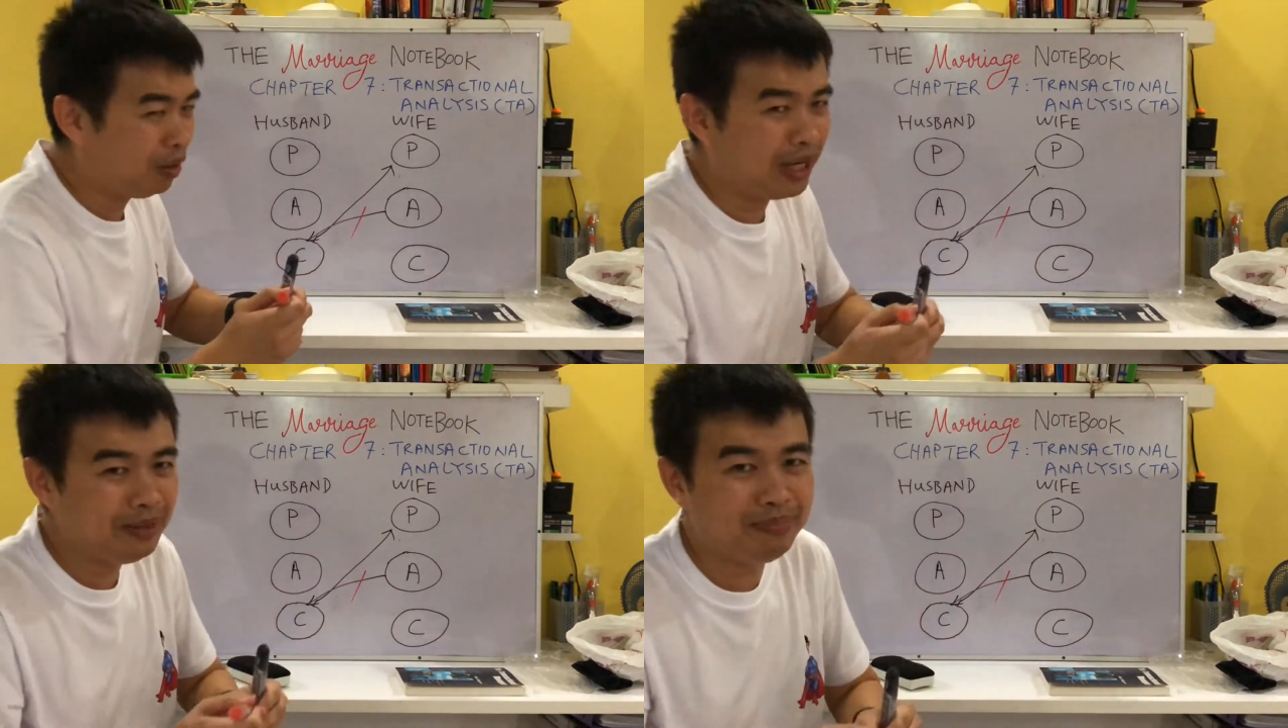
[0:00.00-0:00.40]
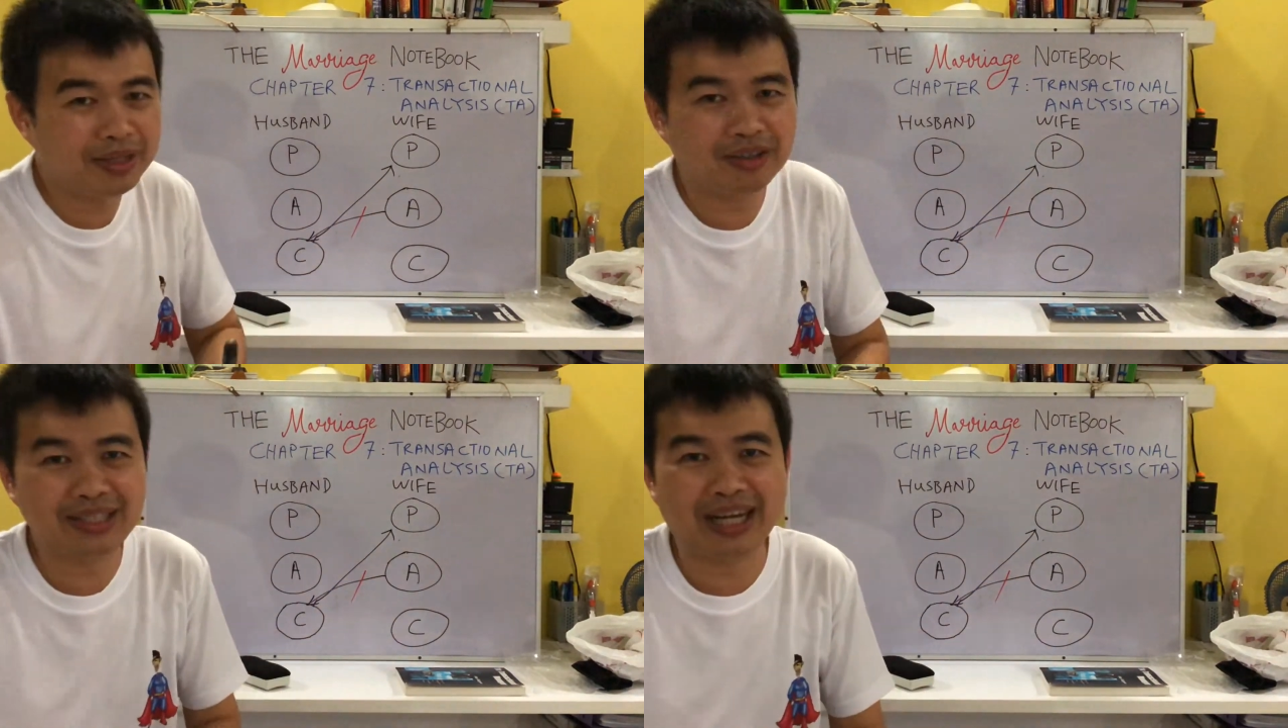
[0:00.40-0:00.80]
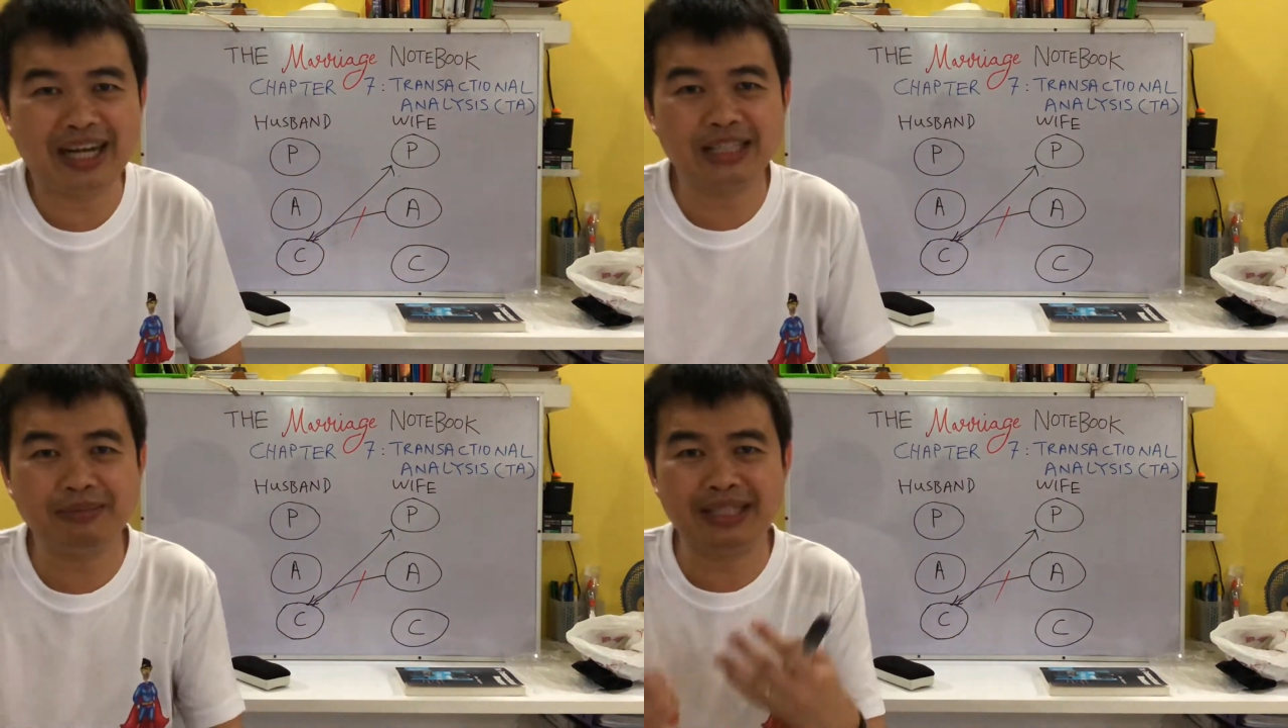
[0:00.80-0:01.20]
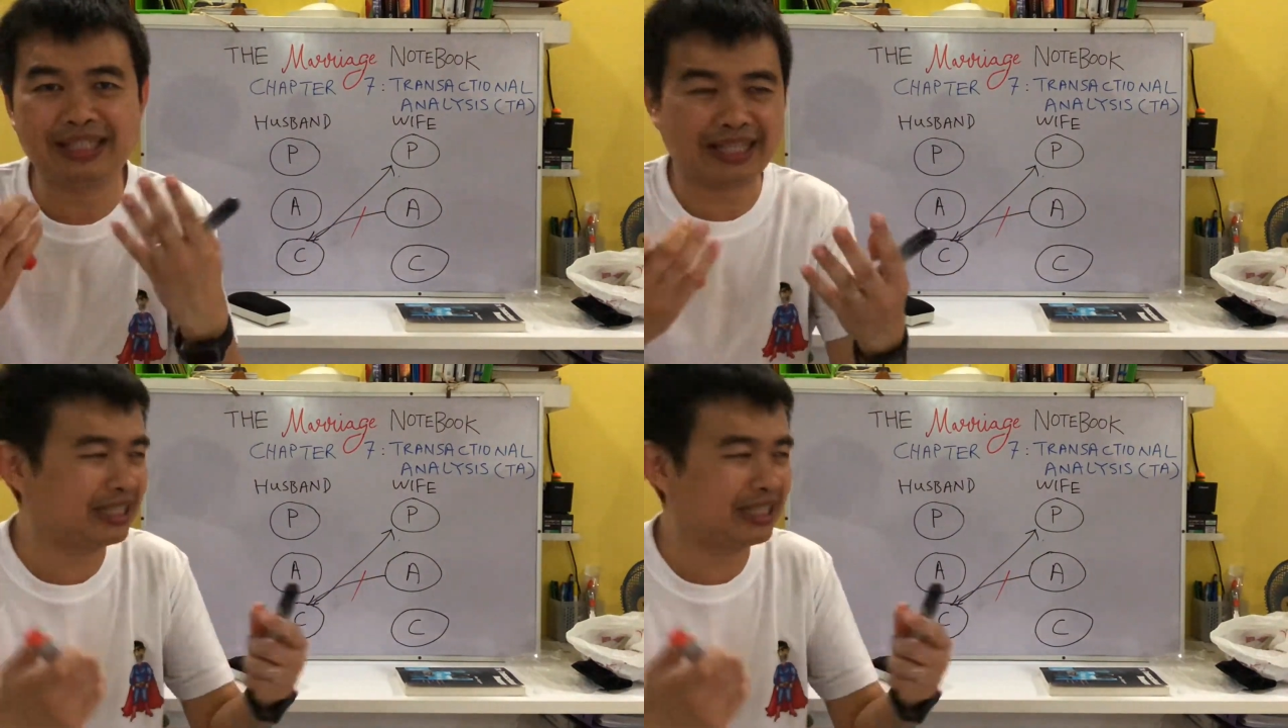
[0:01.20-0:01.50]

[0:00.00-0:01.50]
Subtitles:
Why? Because the husband is